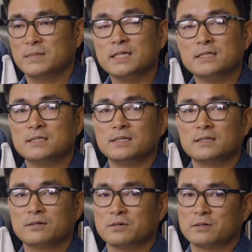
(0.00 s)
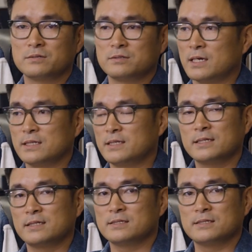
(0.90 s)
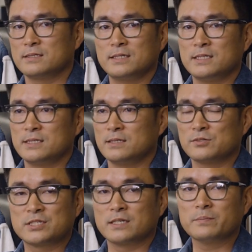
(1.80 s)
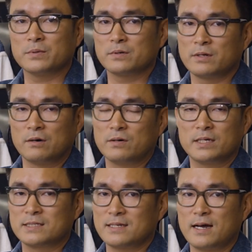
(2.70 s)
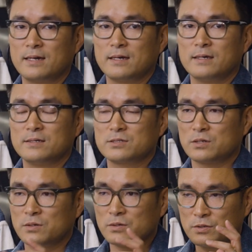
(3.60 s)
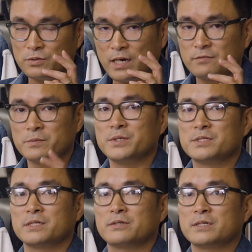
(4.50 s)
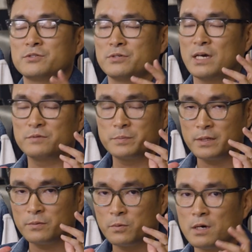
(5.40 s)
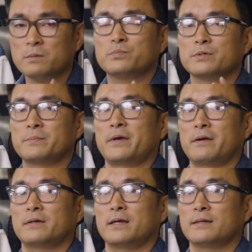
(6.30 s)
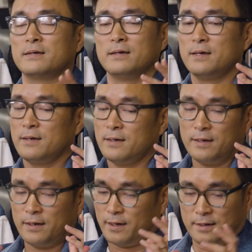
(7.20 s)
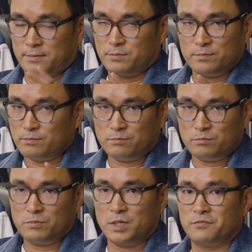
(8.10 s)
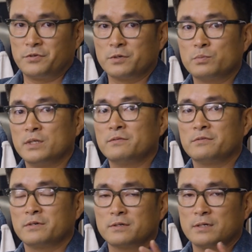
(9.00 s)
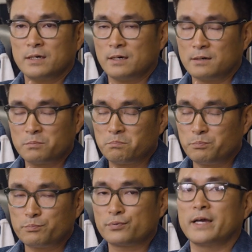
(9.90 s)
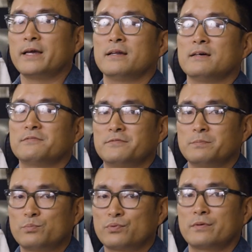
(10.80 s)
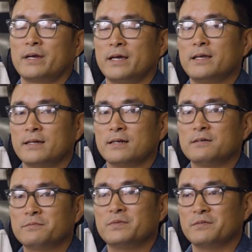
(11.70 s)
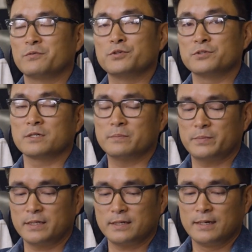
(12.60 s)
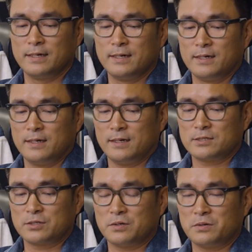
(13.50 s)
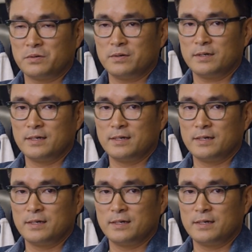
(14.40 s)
easy, or do not think this is easy or simple. No, it's not. So you have to be serious, you have to be well prepared, and if you're a believer, pray enough before you jump in. So